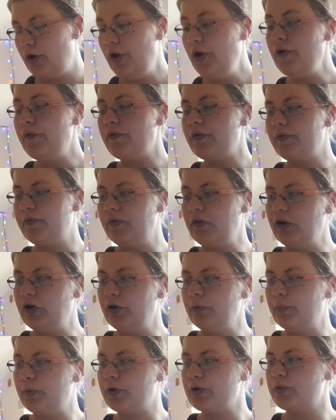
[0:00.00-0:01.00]
hoover the
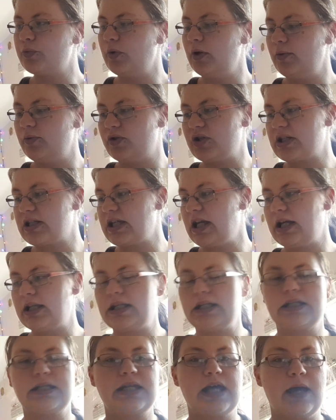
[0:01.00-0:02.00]
floor because William's
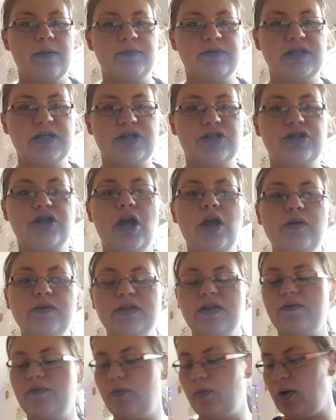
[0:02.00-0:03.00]
decided to empty his
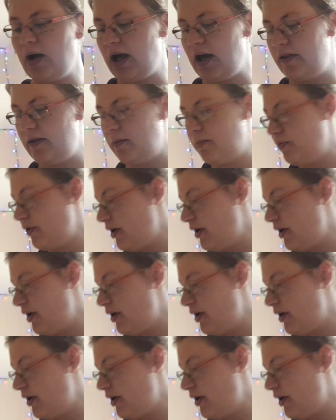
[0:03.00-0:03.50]
toast everywhere and the